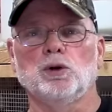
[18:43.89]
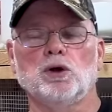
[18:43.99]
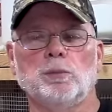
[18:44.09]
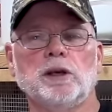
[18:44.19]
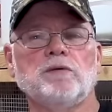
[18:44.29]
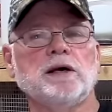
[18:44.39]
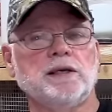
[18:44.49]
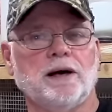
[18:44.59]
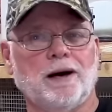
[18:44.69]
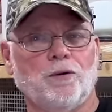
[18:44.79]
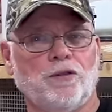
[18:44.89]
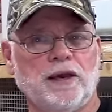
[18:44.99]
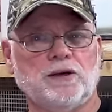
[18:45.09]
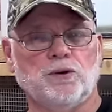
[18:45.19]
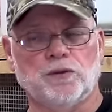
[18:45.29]
a little bit of idea how
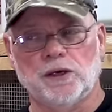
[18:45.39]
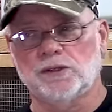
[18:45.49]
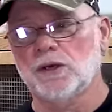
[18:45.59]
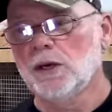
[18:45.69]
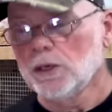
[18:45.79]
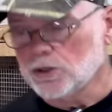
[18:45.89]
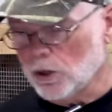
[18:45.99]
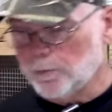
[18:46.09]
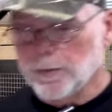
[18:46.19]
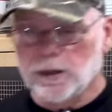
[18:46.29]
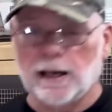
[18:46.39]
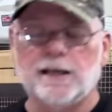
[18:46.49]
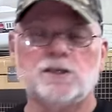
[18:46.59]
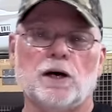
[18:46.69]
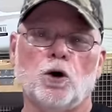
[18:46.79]
they do things. So
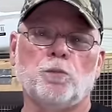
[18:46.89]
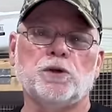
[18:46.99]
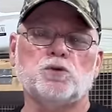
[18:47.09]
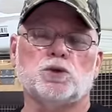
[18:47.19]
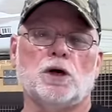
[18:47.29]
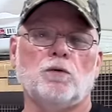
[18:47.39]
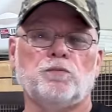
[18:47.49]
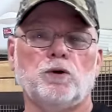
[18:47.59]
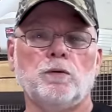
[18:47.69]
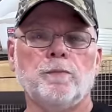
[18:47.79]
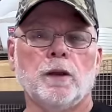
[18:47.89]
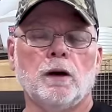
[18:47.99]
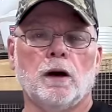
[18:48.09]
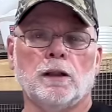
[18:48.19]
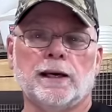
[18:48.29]
guys, I hope this was helpful.
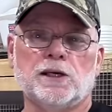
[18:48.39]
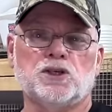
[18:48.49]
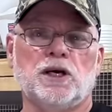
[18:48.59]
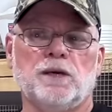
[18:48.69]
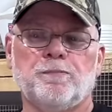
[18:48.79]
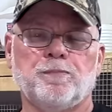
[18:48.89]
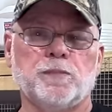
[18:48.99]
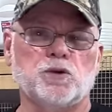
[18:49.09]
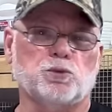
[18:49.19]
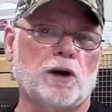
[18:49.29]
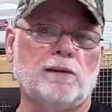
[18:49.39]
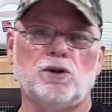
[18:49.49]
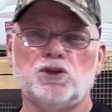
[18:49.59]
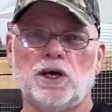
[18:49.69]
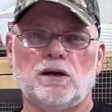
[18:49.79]
Uh, like I say, subscribe to
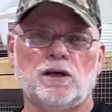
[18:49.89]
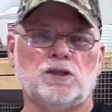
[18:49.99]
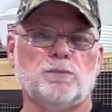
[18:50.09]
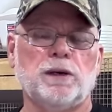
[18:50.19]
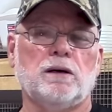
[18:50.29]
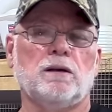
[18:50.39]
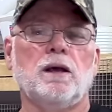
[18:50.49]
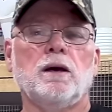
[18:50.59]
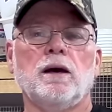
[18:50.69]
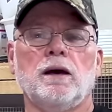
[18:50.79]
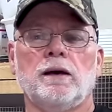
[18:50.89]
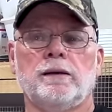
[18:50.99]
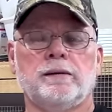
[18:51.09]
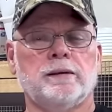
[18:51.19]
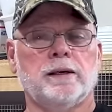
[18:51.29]
the channel, hit the bell,
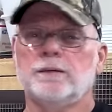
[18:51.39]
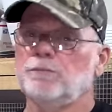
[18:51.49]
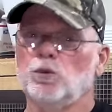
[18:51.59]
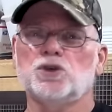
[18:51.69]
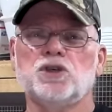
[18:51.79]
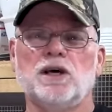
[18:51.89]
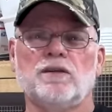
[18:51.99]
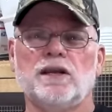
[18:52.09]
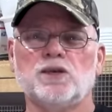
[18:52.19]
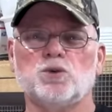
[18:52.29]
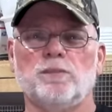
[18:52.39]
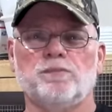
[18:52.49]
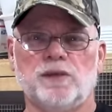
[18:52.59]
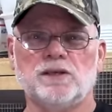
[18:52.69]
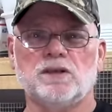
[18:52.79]
and uh, we'll see you on the next one.
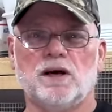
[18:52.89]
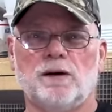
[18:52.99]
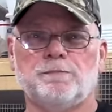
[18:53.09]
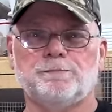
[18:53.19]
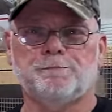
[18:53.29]
Thanks a lot.